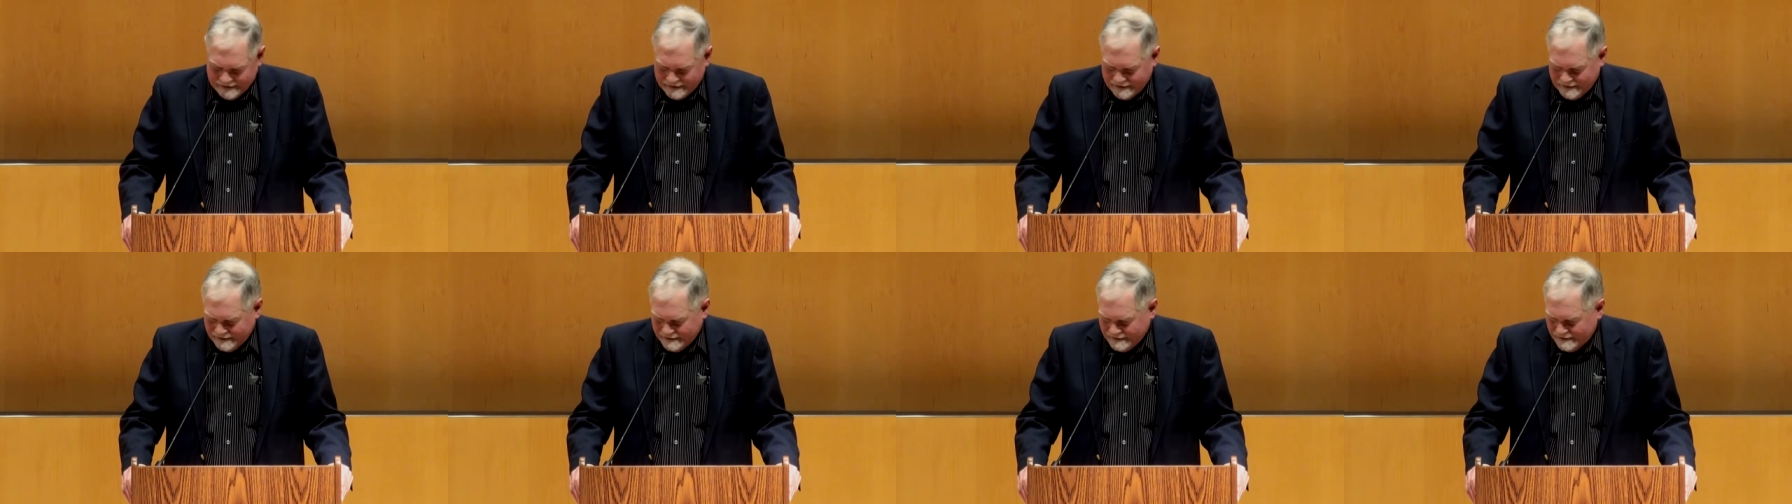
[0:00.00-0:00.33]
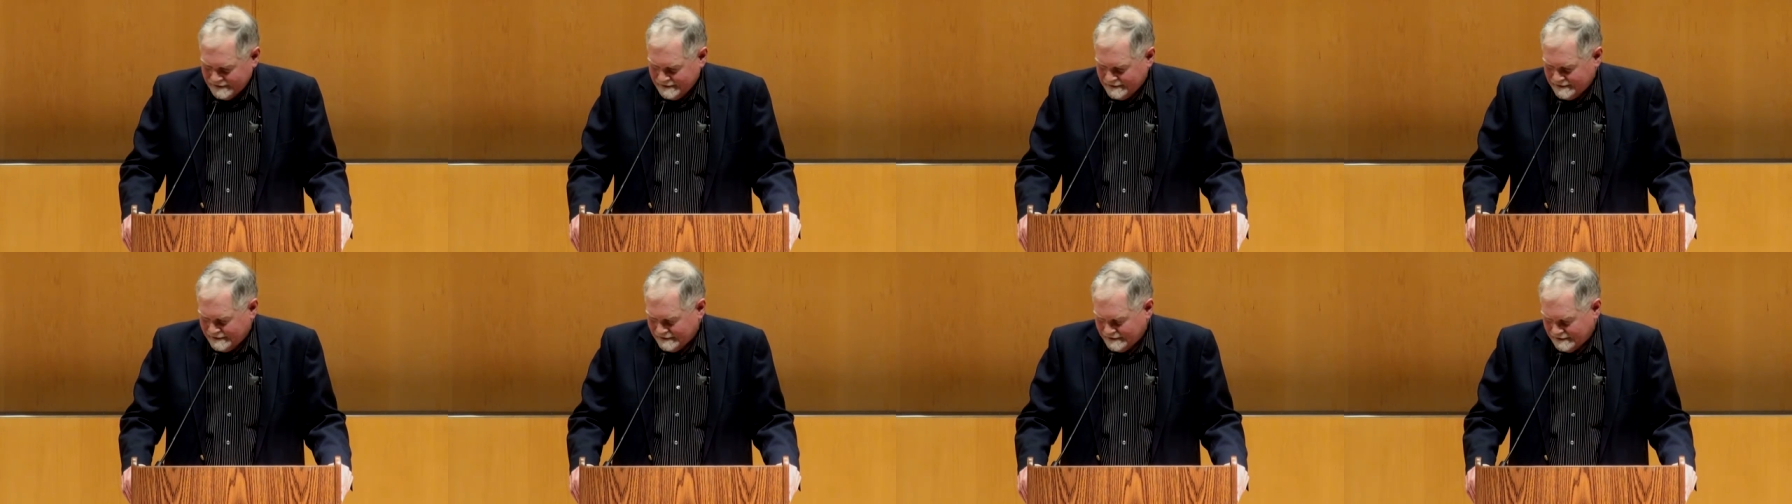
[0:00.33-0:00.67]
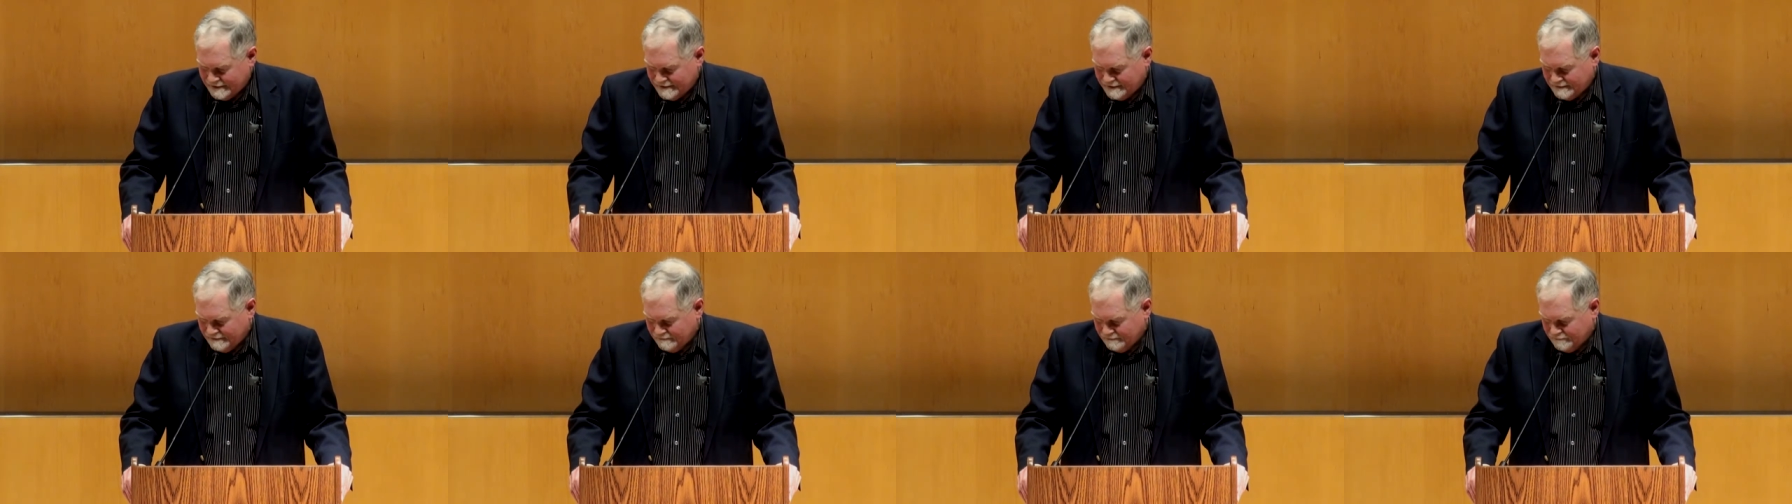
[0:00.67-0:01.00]
and
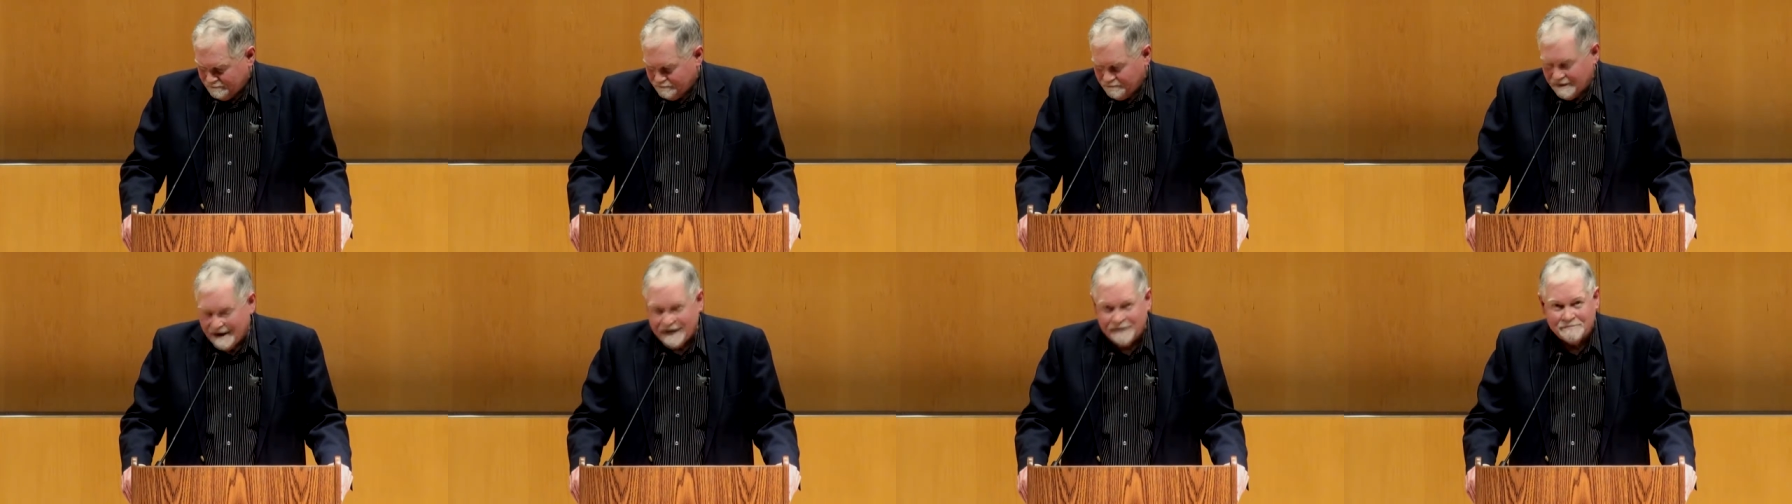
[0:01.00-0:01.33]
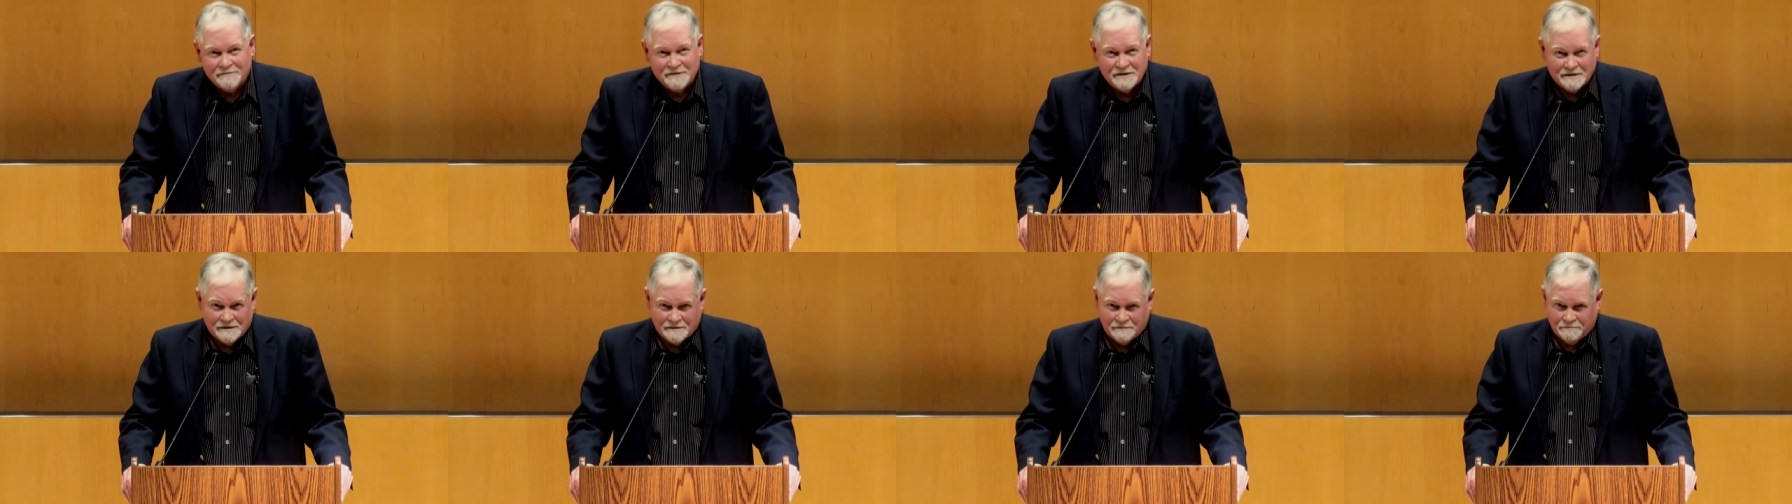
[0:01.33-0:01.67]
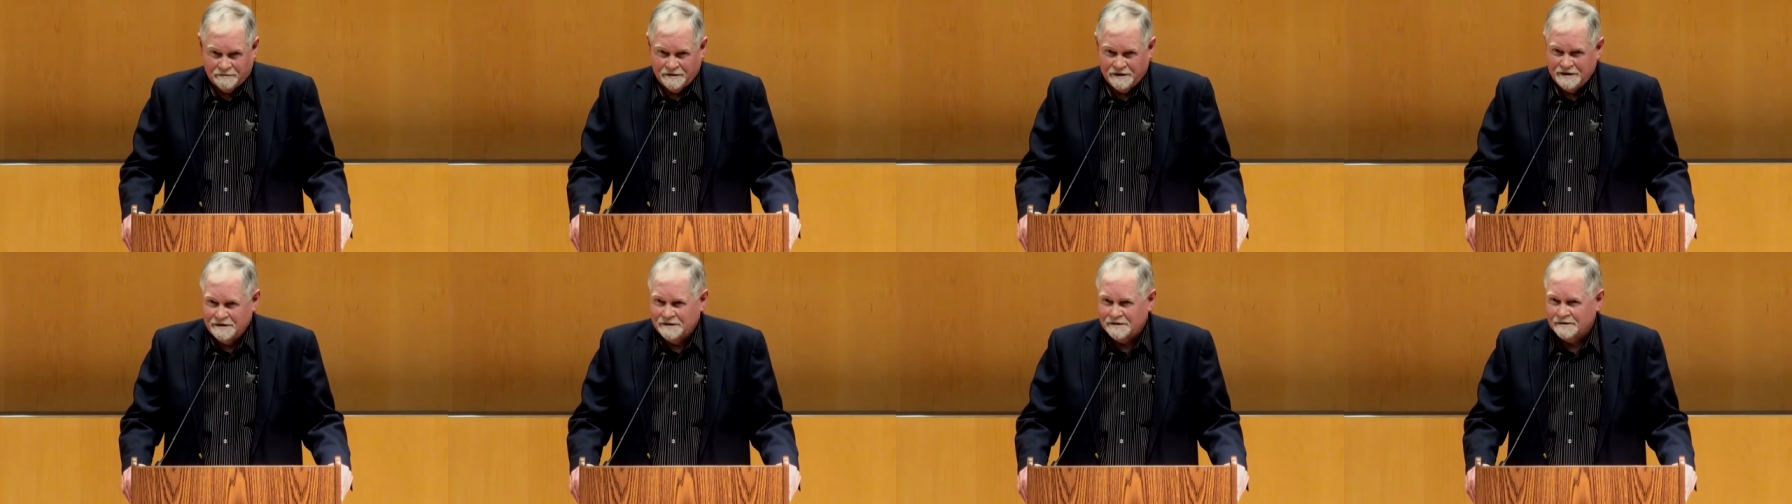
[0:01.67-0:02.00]
uh, Baptist
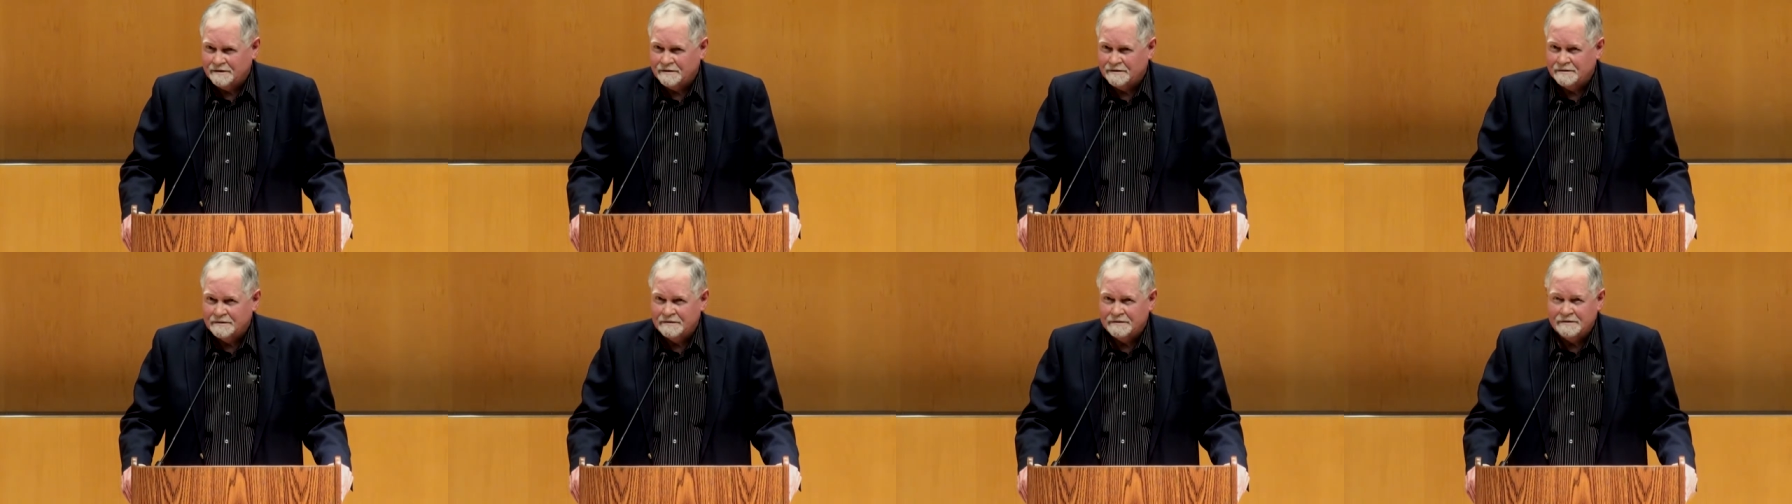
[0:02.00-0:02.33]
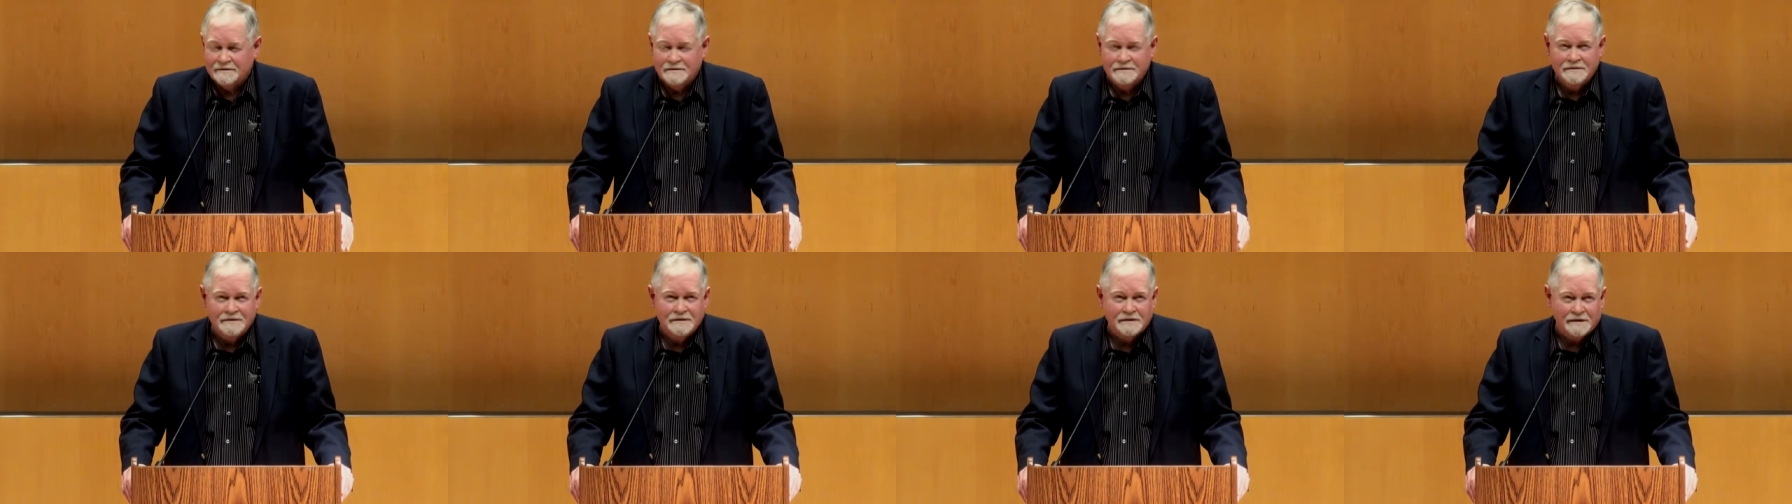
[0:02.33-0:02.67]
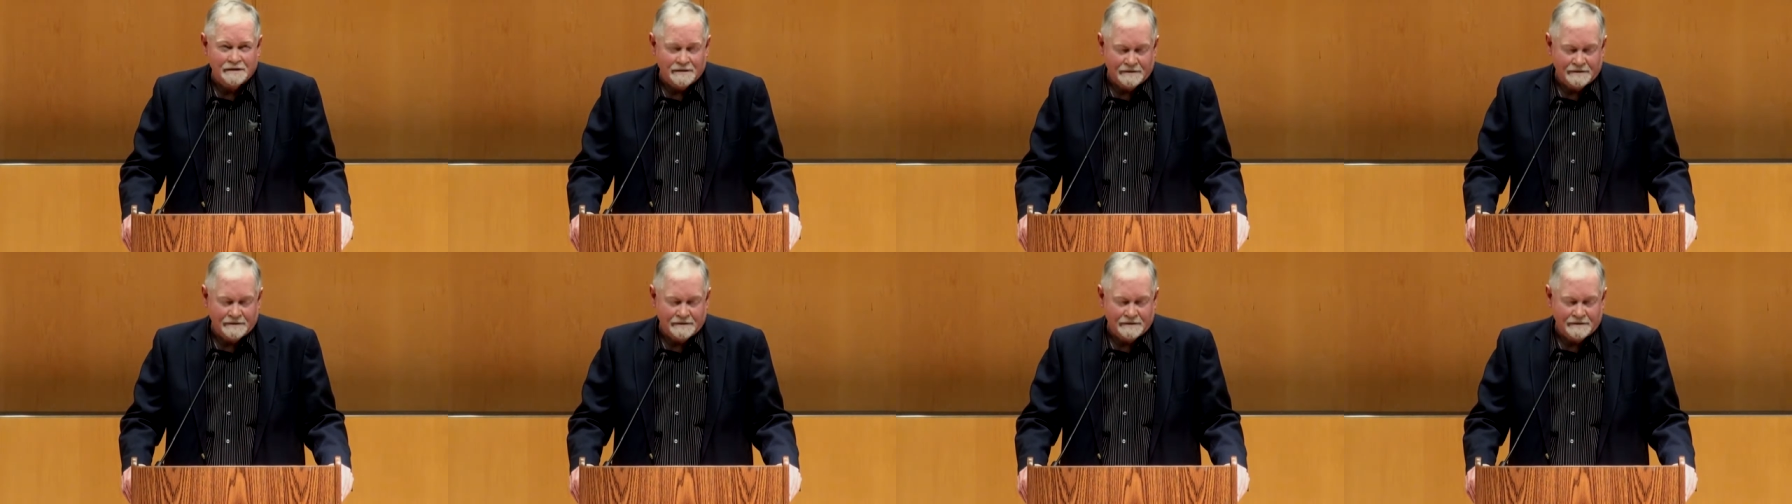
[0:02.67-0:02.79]
preachers